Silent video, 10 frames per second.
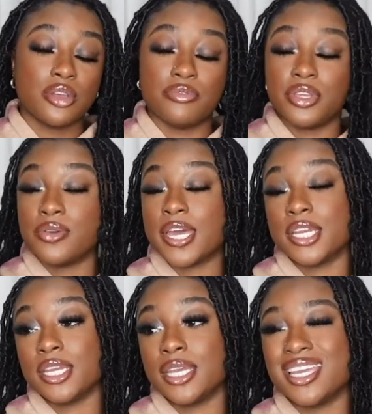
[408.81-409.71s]
video
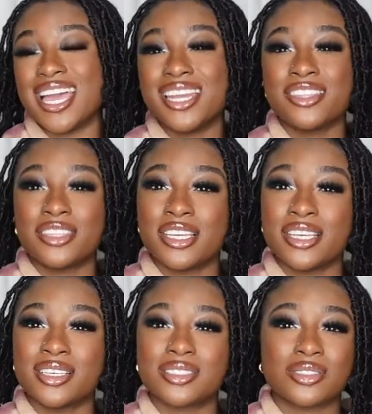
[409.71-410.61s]
editing,
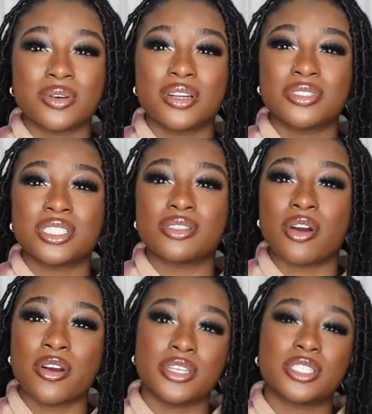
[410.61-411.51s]
anything sort of just
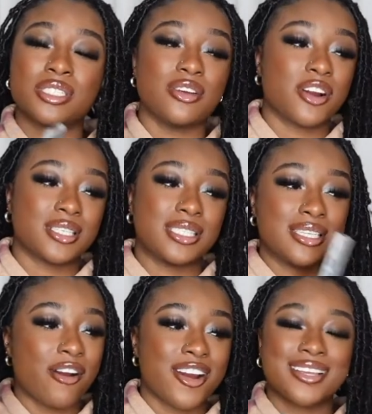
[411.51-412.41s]

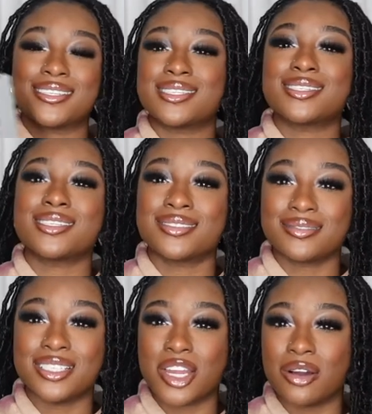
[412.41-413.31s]
artist,
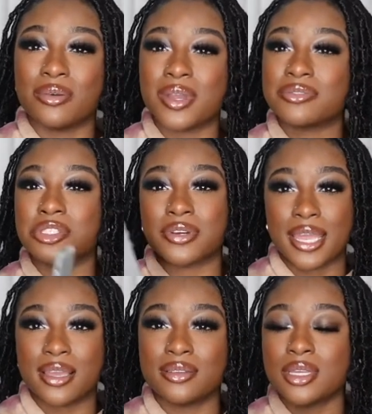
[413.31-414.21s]
you know, we have to
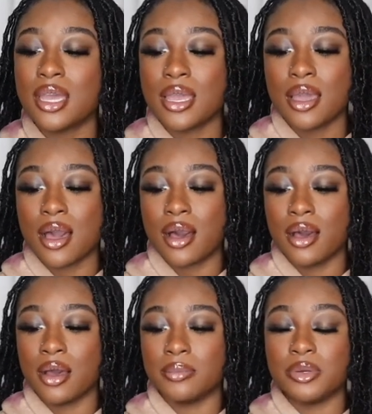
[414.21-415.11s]
create,
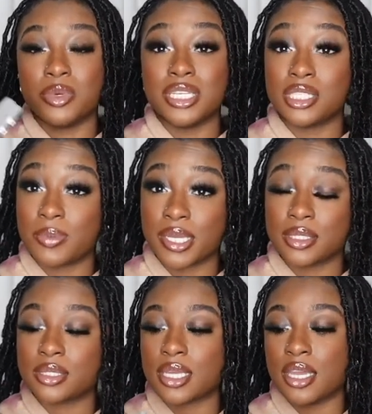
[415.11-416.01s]
and we need
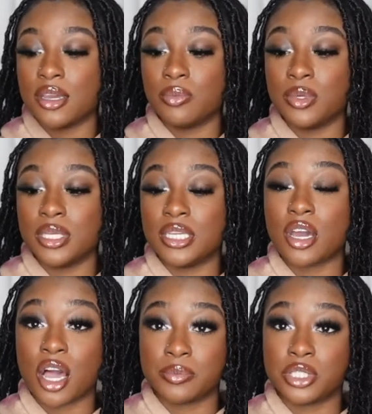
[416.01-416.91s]
space and we need
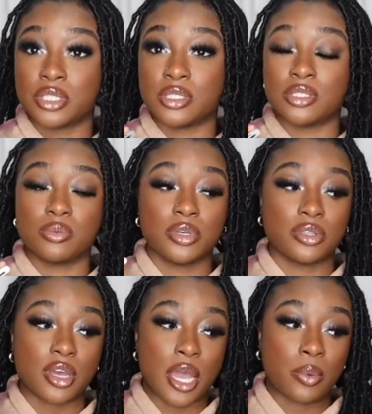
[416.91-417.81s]
options
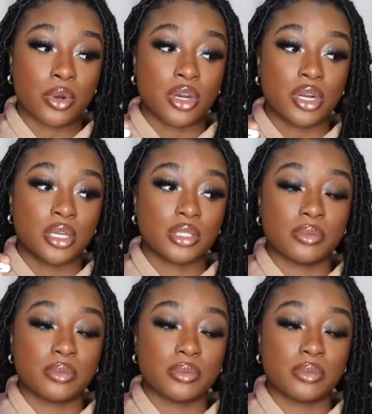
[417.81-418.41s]
with our